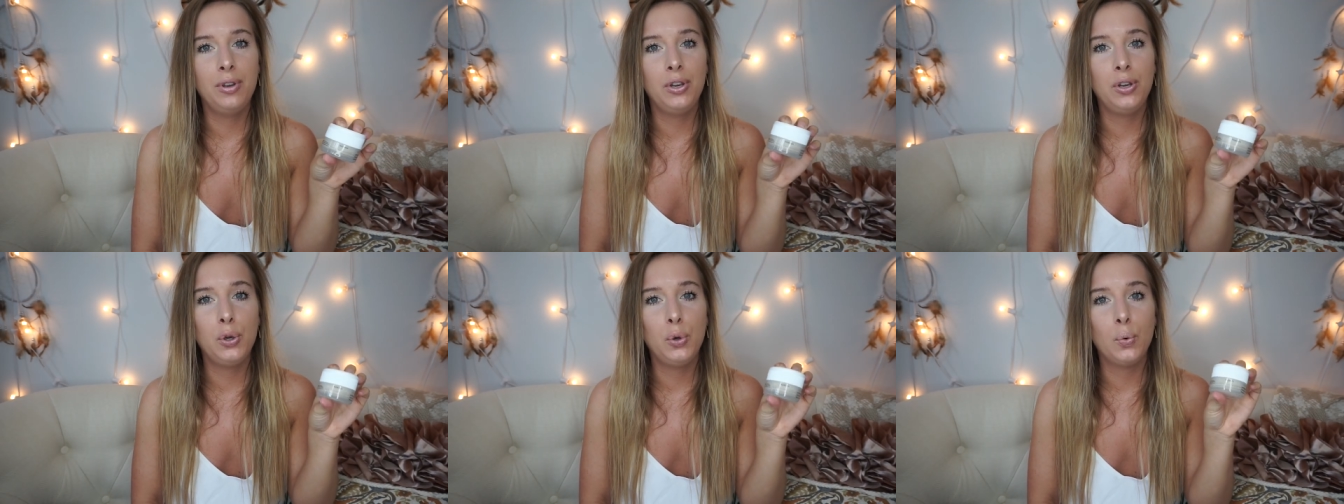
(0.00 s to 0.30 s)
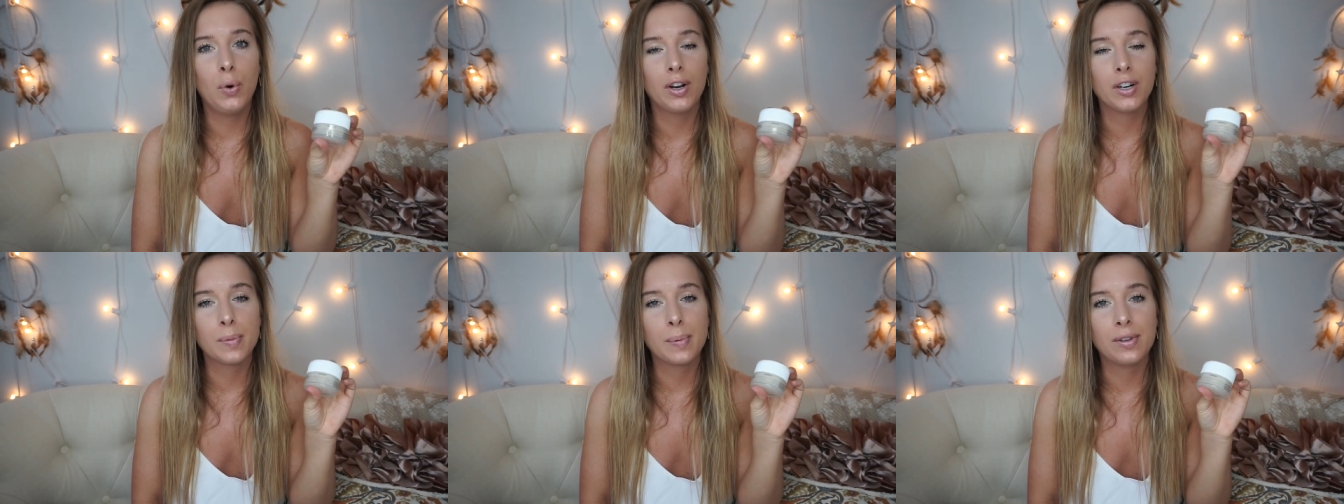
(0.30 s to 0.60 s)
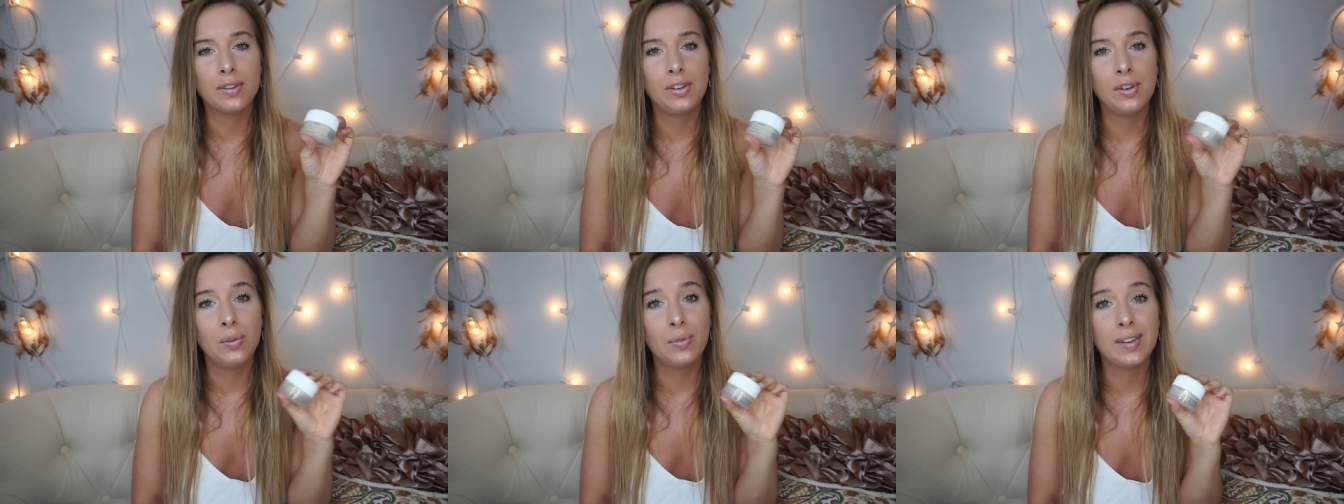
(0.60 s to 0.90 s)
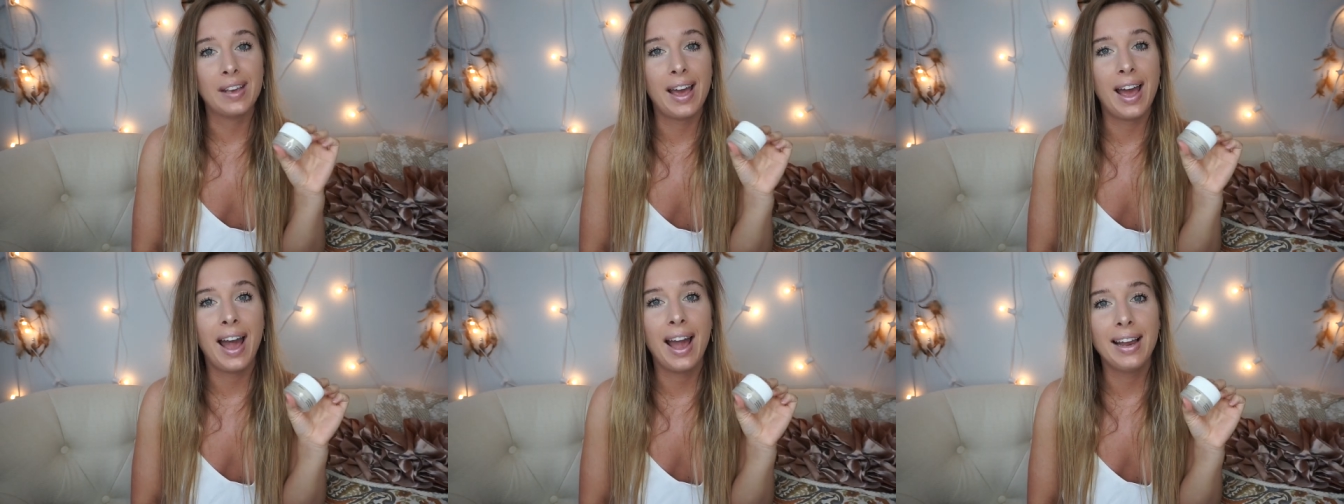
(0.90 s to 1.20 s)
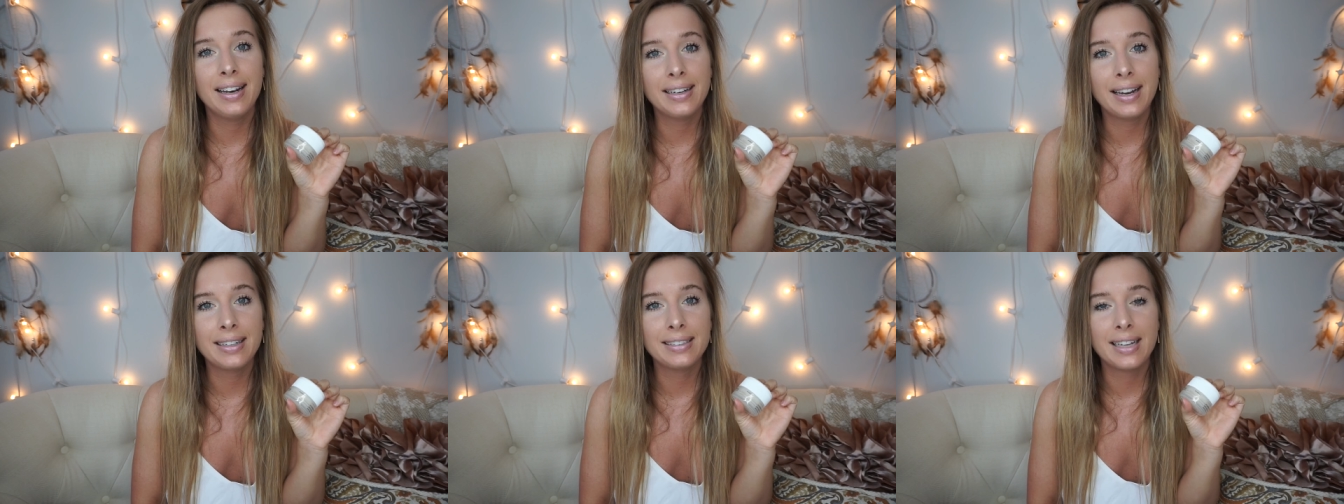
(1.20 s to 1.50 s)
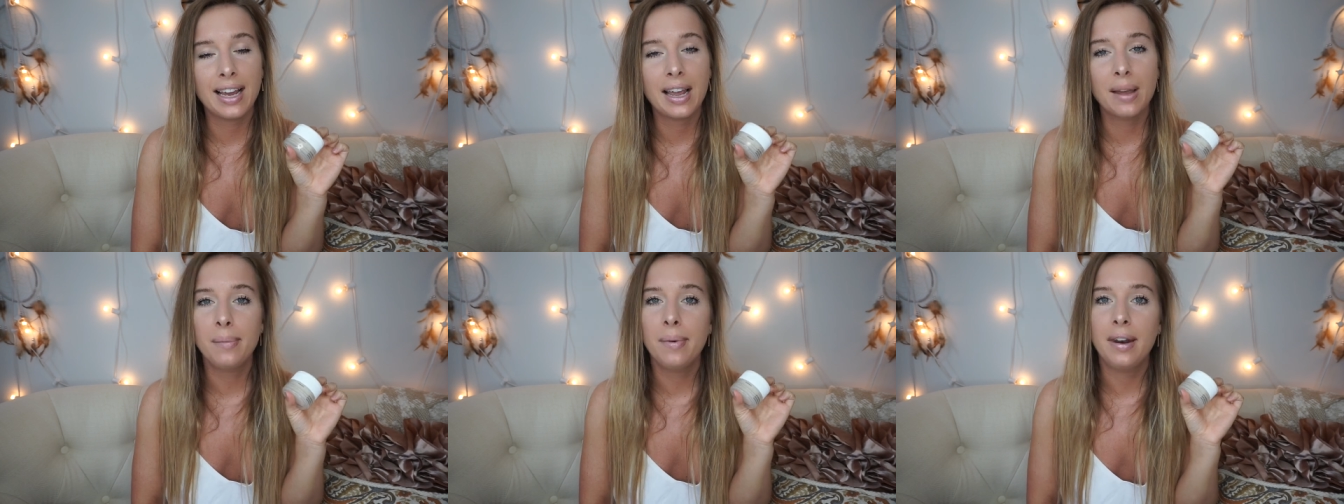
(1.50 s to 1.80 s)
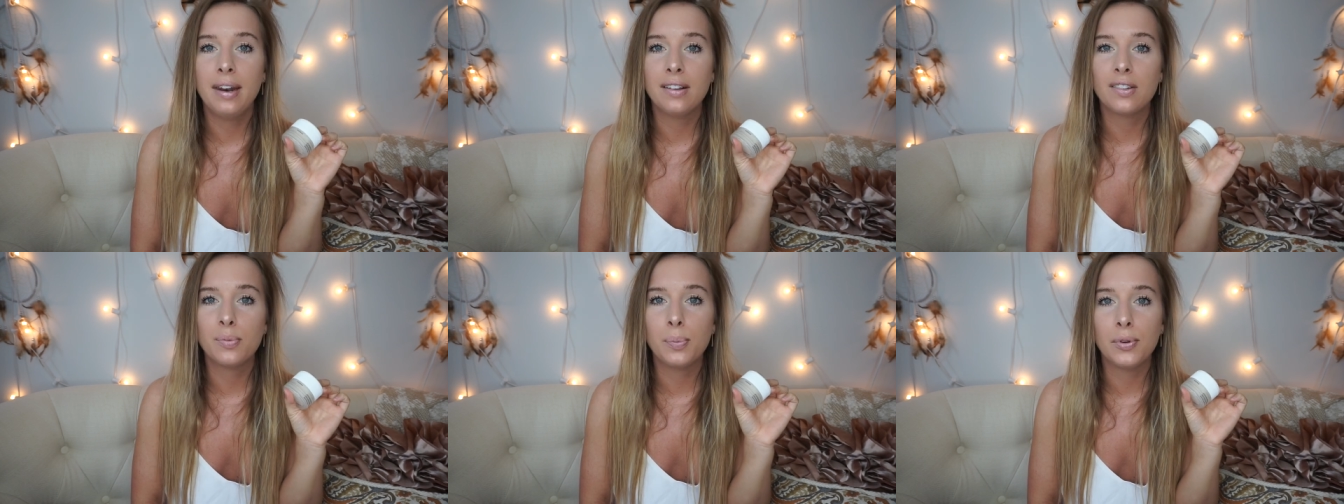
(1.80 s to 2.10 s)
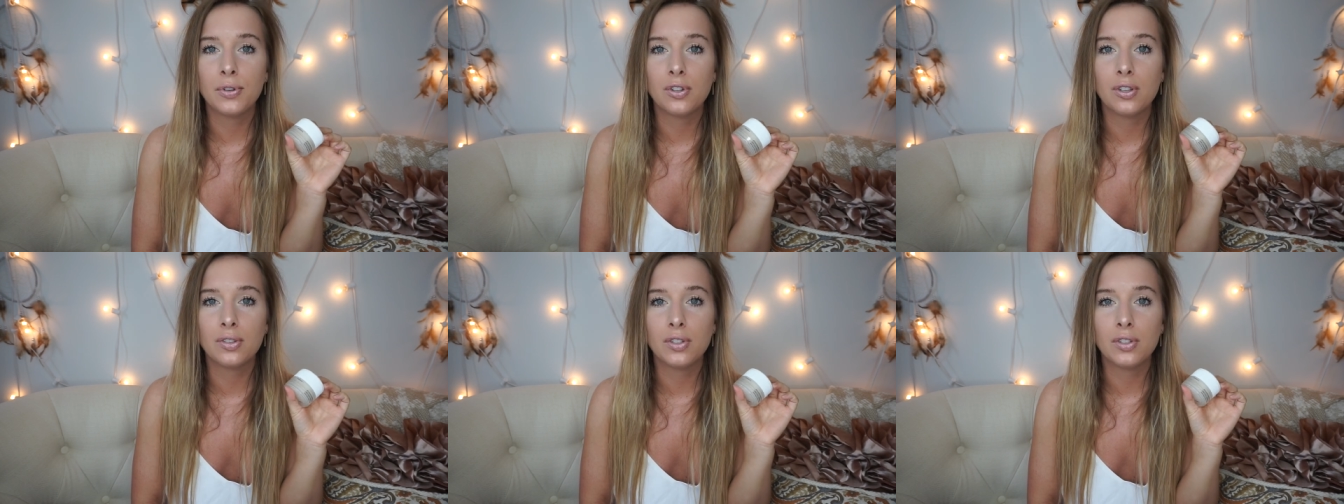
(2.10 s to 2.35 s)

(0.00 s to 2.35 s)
You are supposed to use it at nighttime and it's supposed